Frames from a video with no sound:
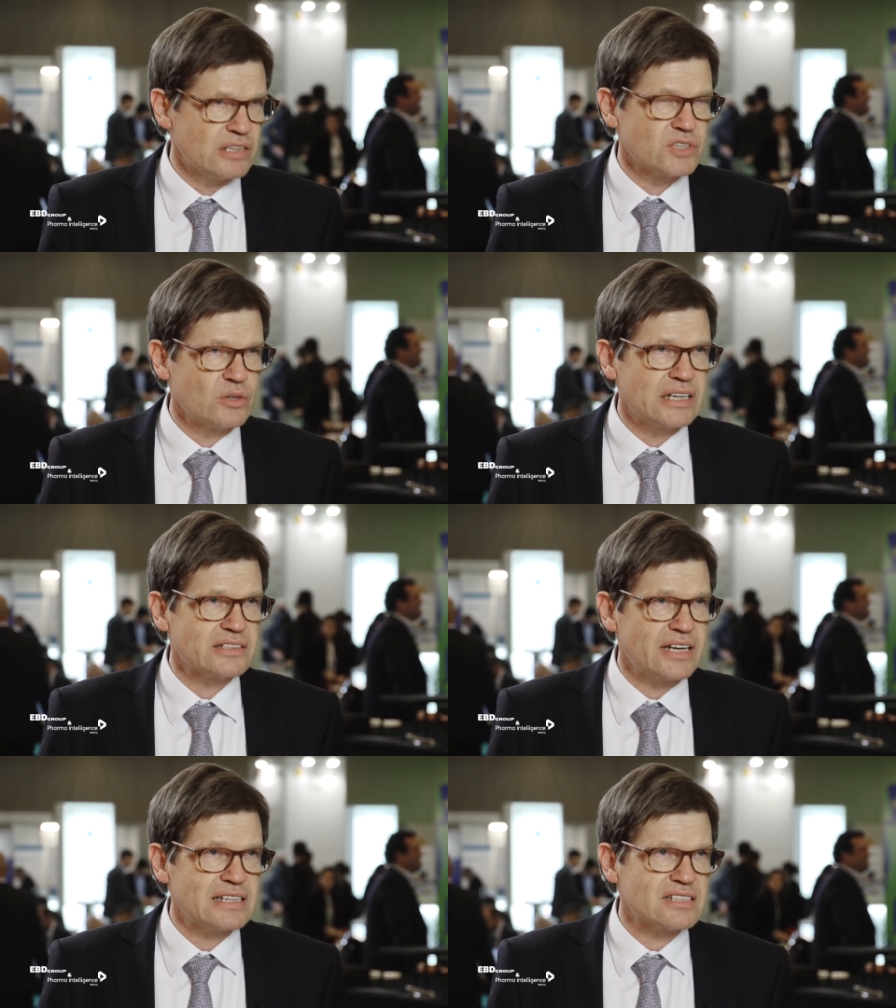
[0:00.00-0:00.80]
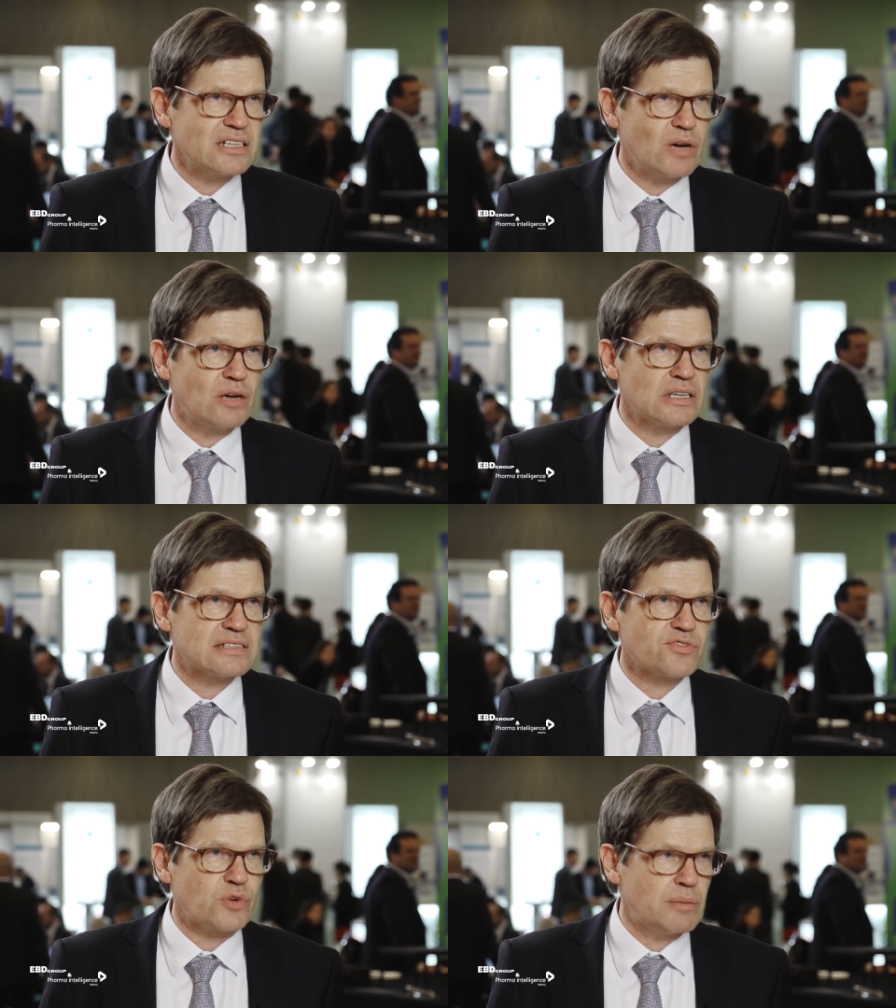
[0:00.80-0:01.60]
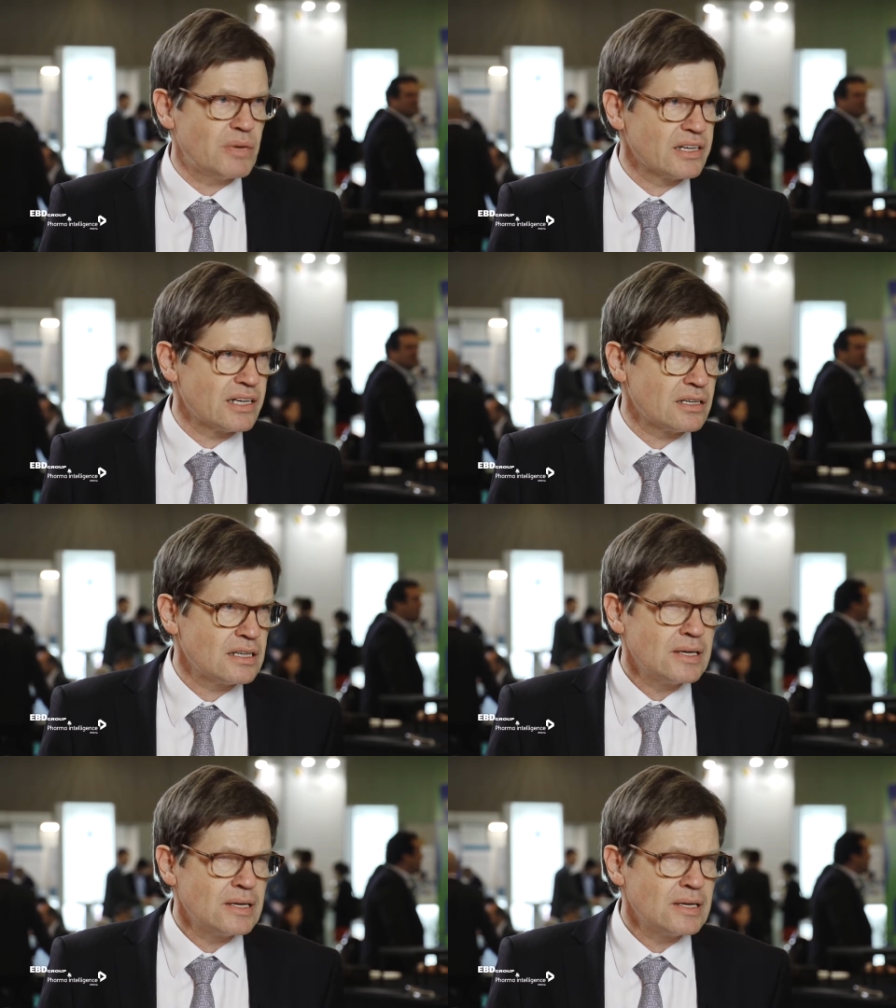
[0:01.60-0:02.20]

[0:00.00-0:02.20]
So the entire seed round is 3 million.